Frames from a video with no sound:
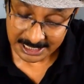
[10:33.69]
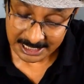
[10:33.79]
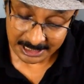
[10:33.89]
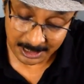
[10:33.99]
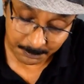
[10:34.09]

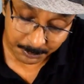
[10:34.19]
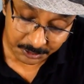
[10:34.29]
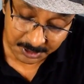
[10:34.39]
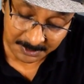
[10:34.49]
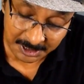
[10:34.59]
Now put
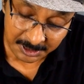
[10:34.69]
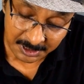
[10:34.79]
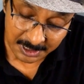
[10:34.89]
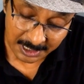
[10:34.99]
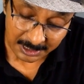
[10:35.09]
them in
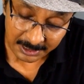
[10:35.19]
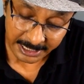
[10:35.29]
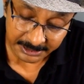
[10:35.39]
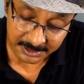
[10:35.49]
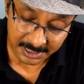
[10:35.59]

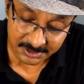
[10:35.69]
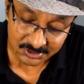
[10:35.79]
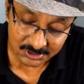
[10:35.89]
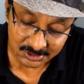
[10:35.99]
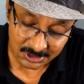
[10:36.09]
like
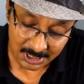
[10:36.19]
this,